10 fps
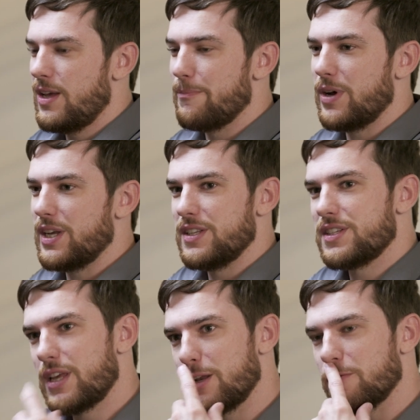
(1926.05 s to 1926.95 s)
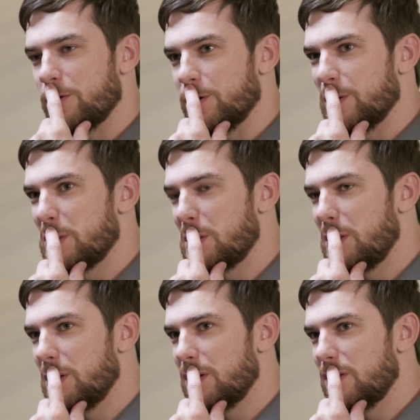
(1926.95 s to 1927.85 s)
But instead, if we're
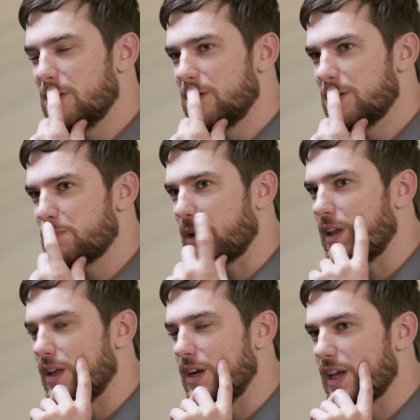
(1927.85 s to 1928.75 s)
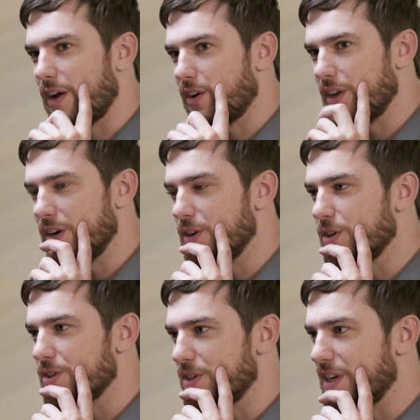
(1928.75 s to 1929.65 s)
speculating and calculating
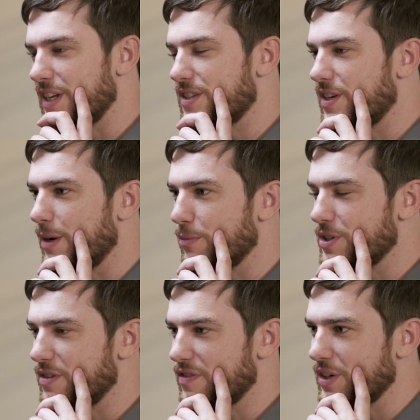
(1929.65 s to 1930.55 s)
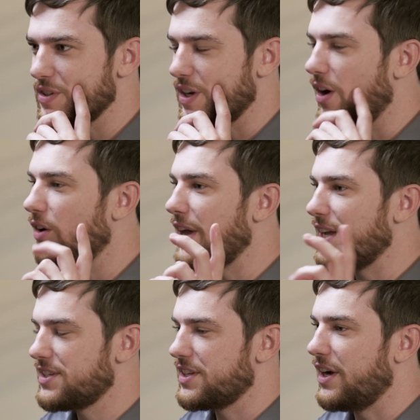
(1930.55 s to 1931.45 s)
years and dates and numbers and figures and all
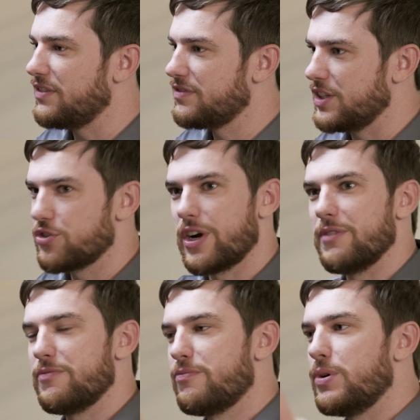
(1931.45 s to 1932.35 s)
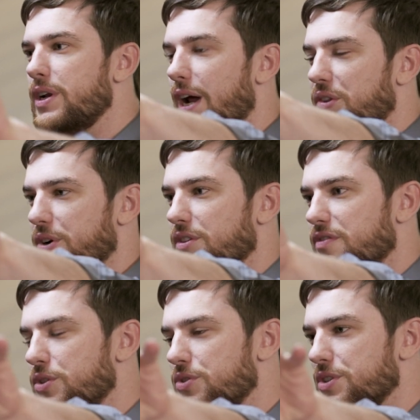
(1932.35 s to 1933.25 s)
that stuff and trying to put it out there in the
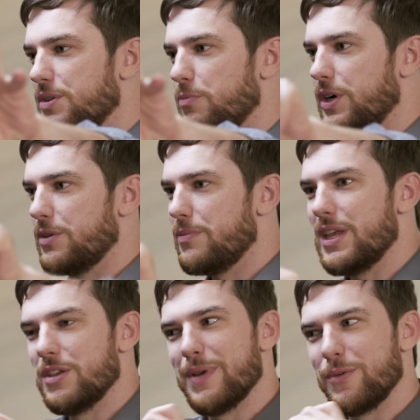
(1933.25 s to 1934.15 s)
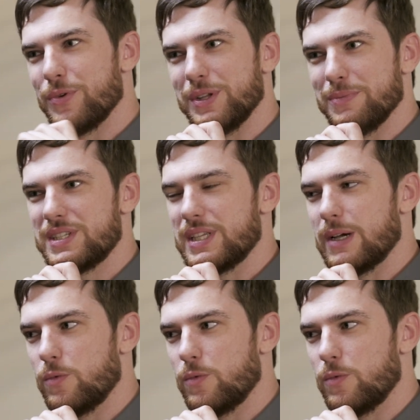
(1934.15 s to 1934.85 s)
future somewhere, you may really miss that